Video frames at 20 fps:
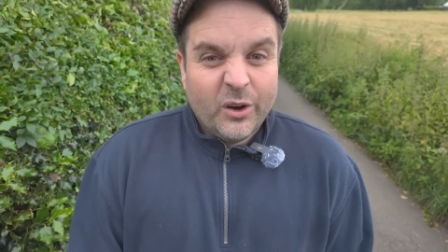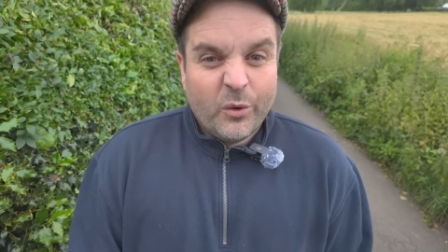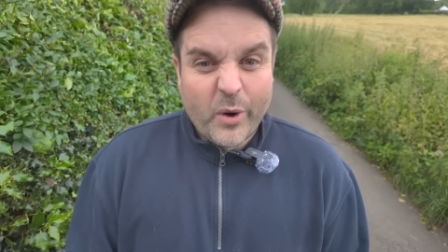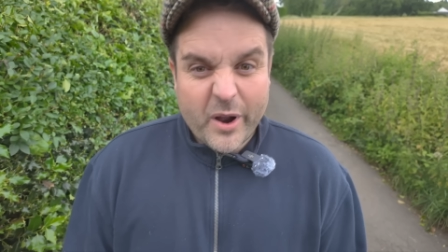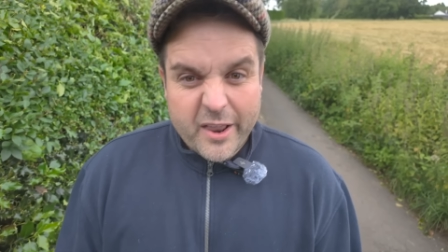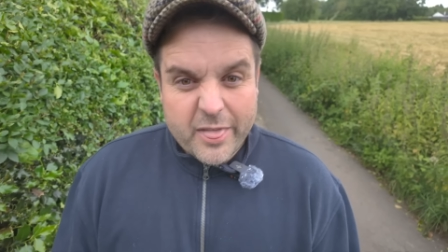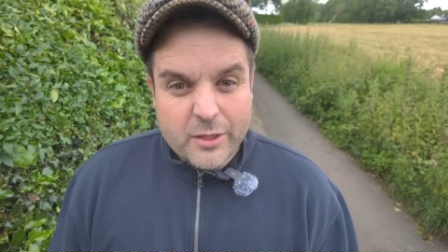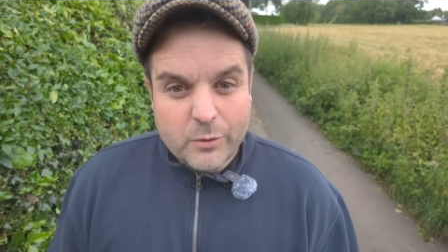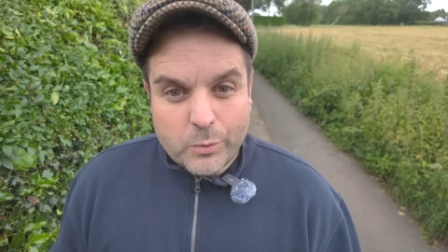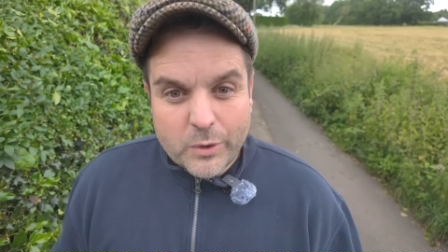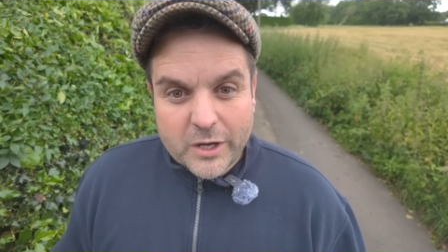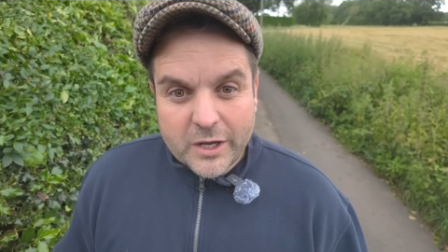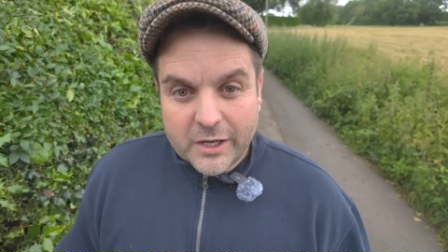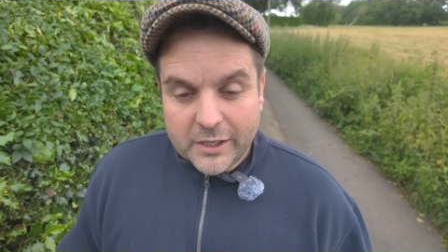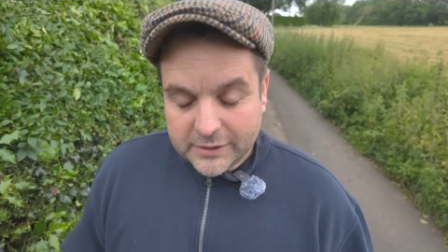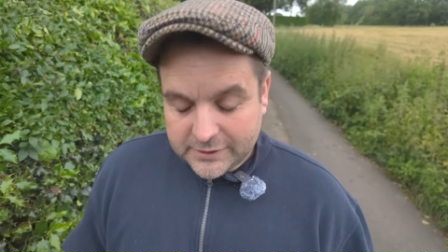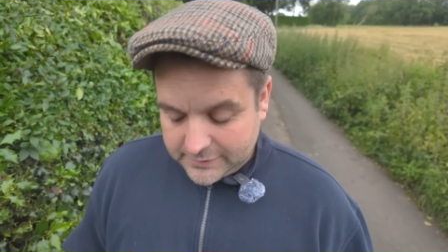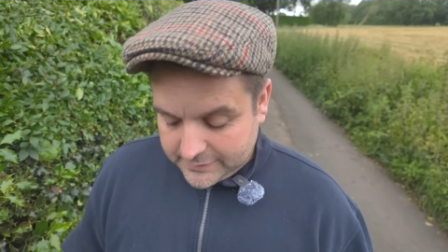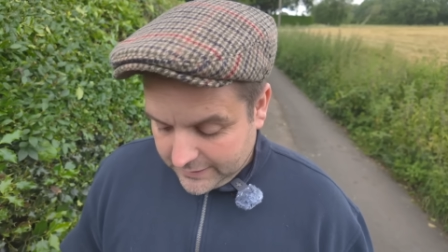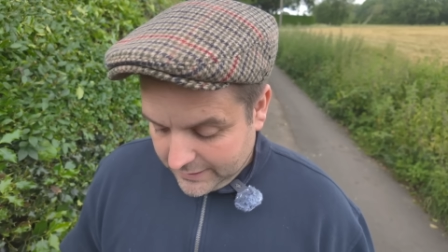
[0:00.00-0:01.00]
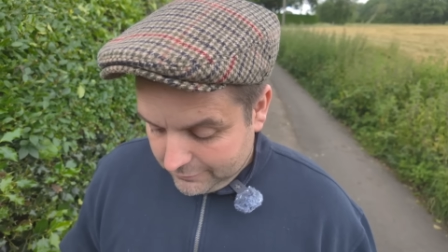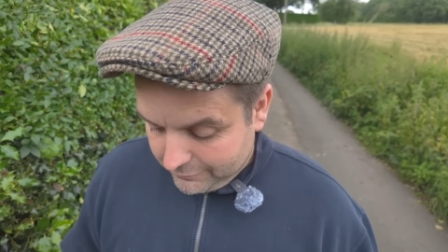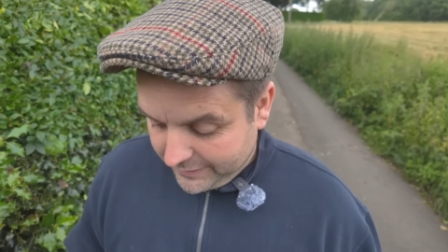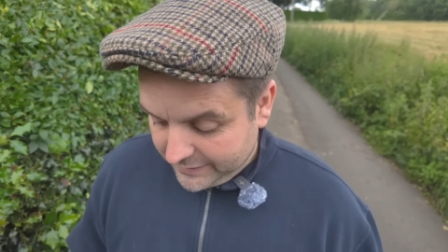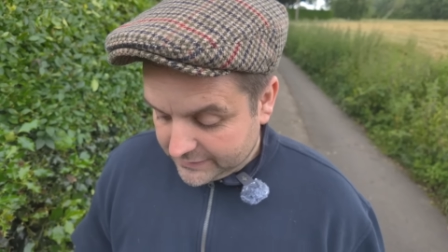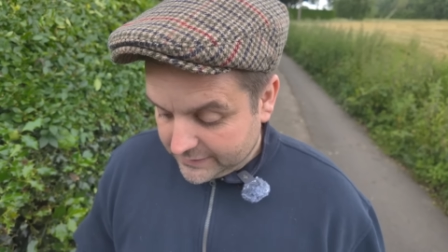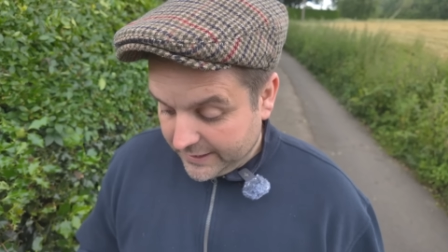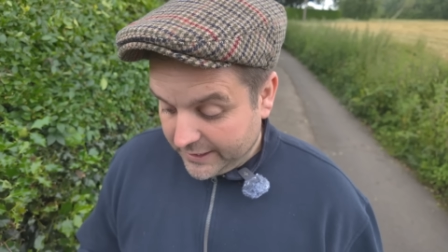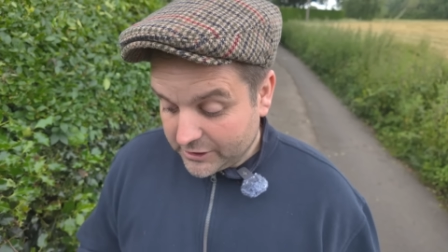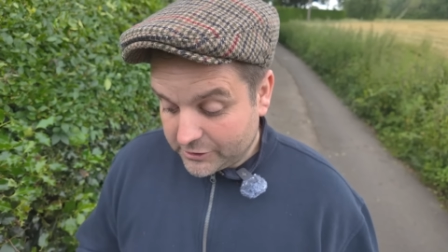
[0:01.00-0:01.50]
one of the worst in
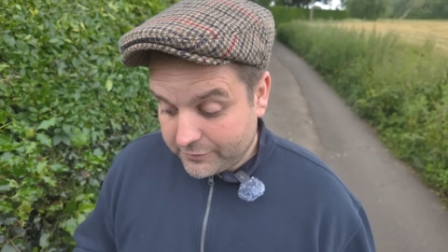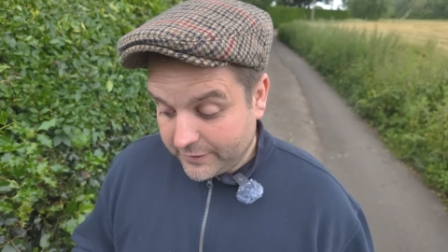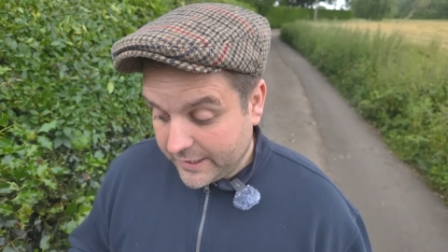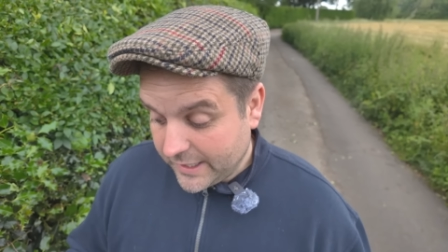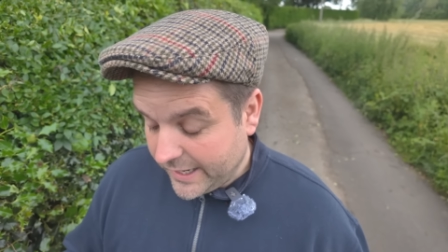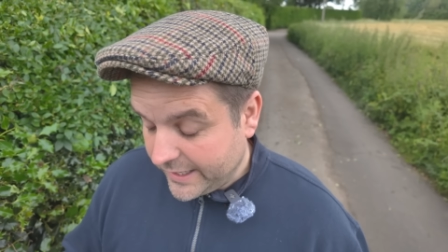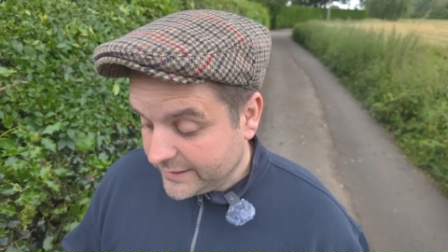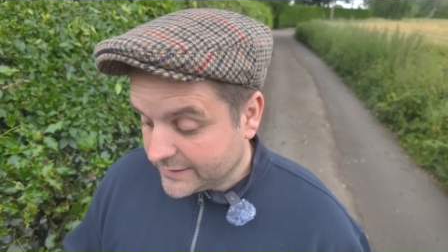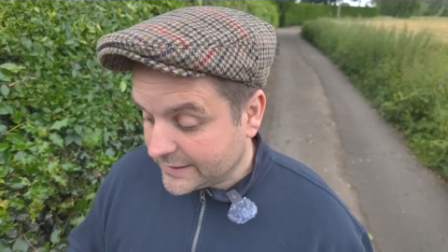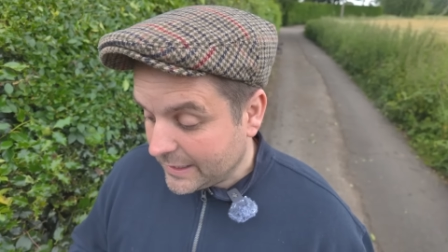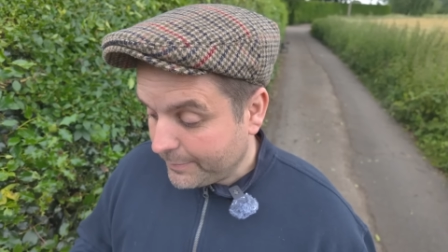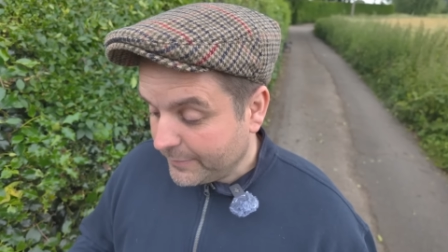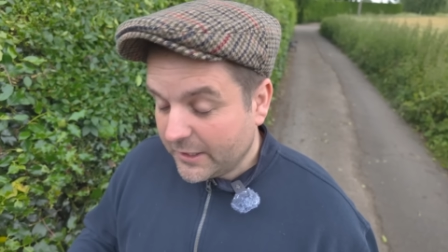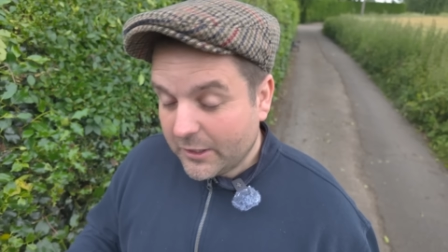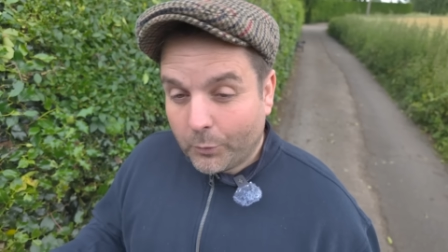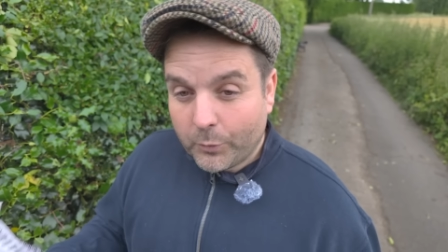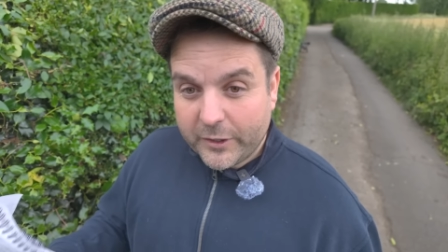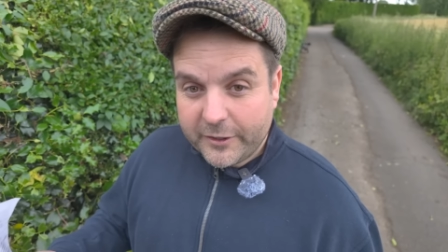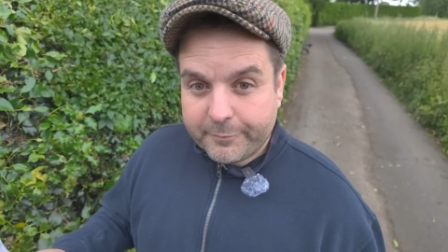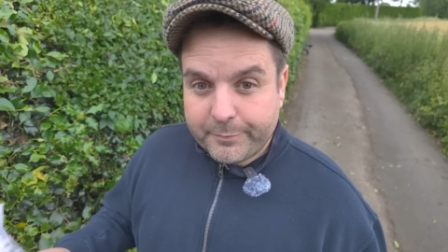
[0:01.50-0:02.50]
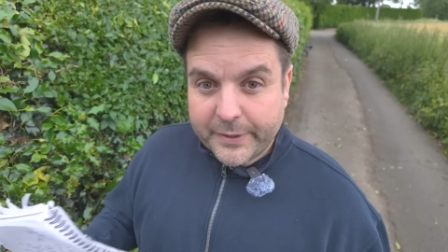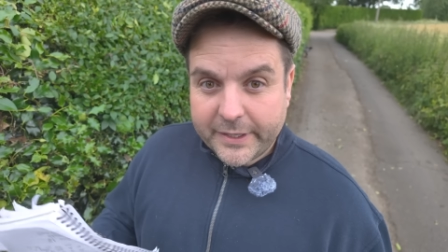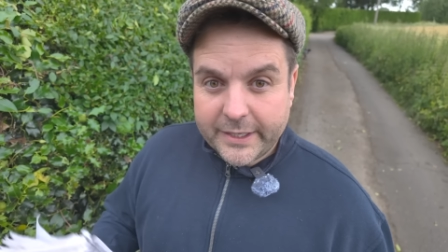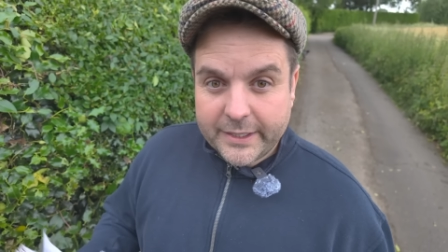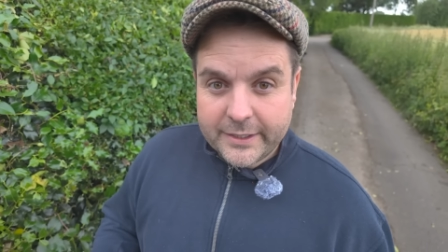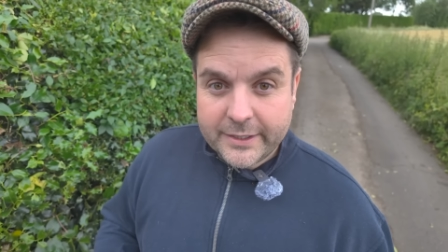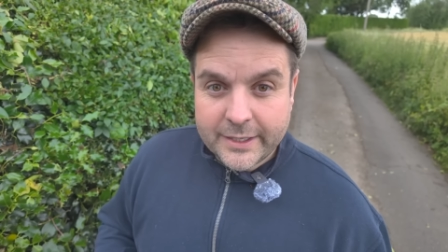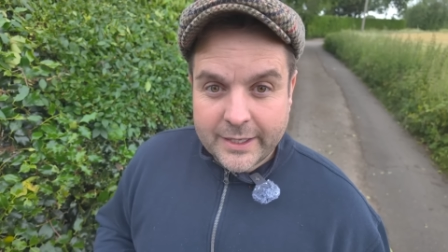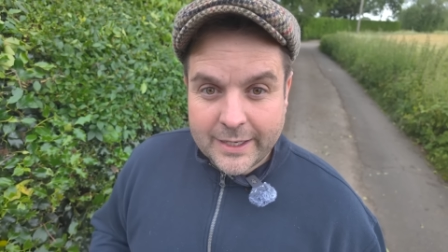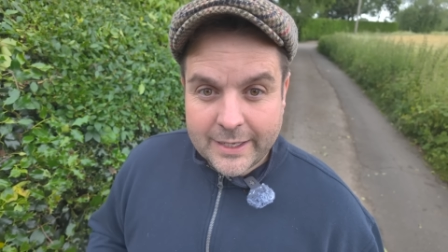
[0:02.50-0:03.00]
recent history and something that we've
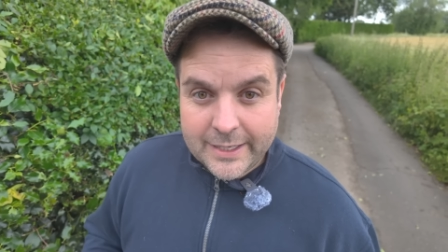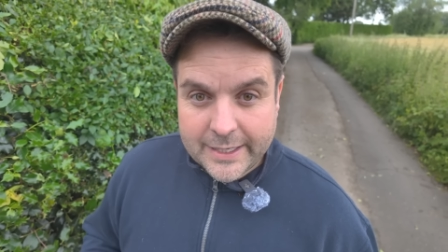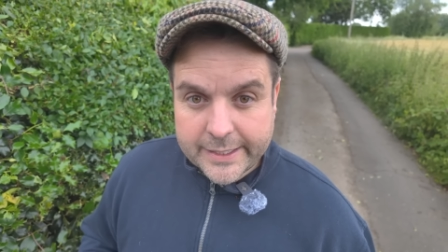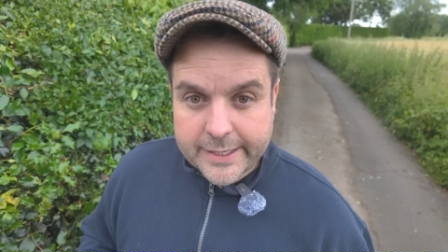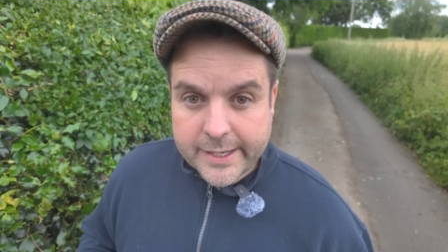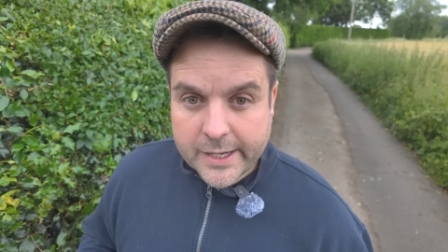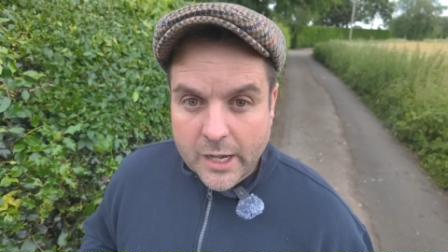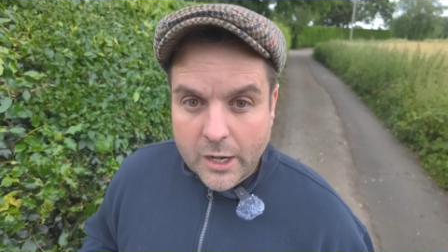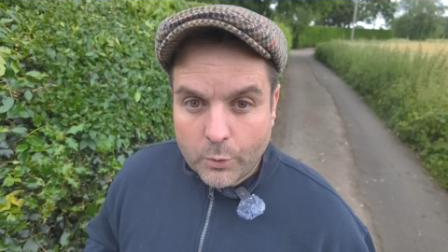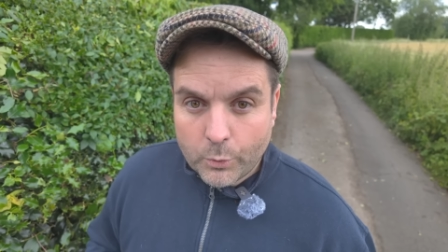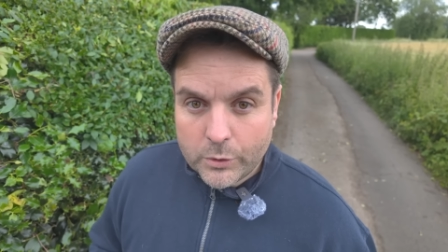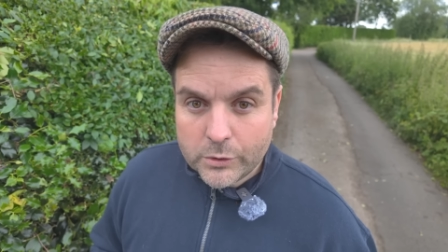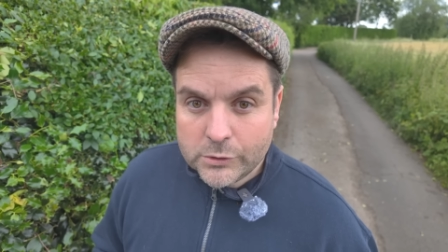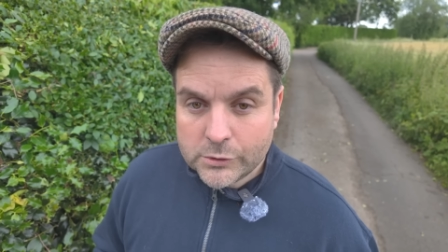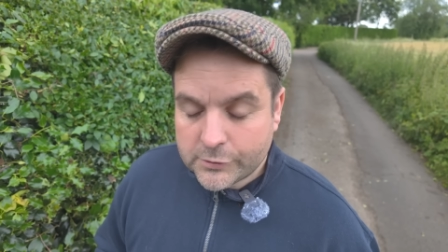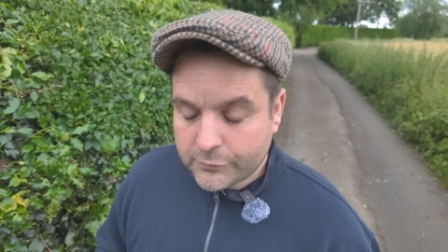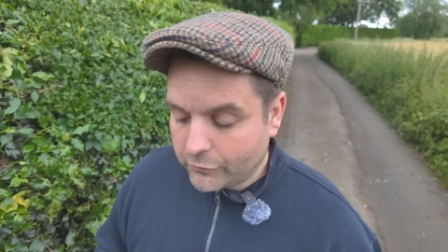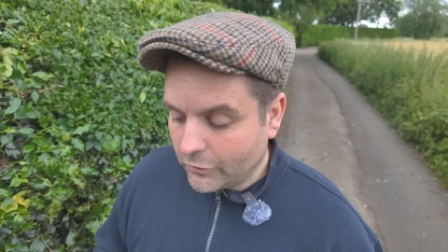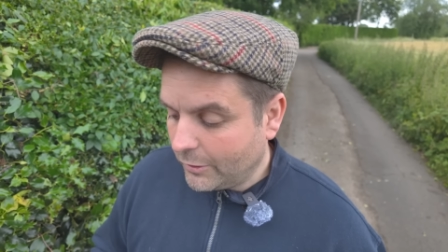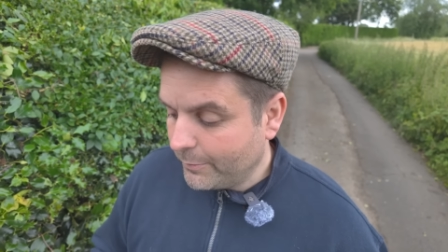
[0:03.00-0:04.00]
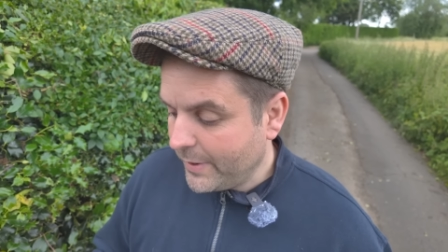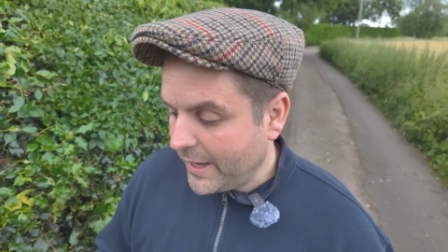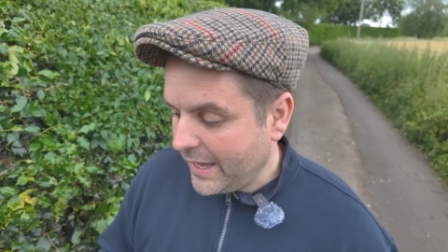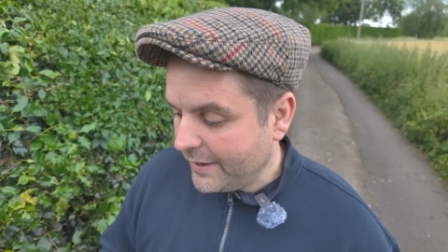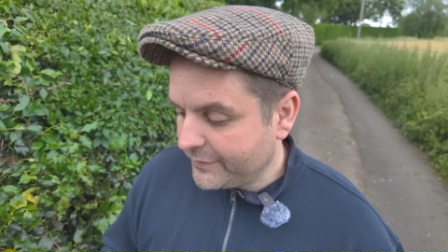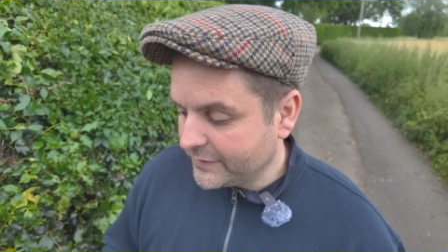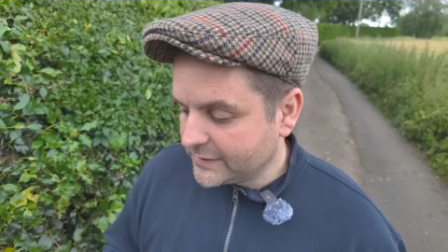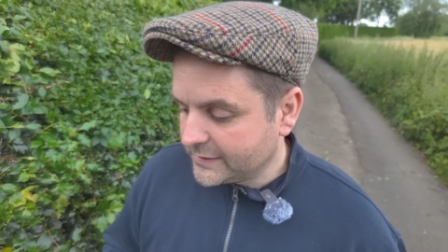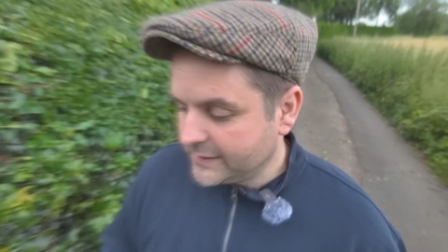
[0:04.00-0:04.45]
been licking our wounds from ever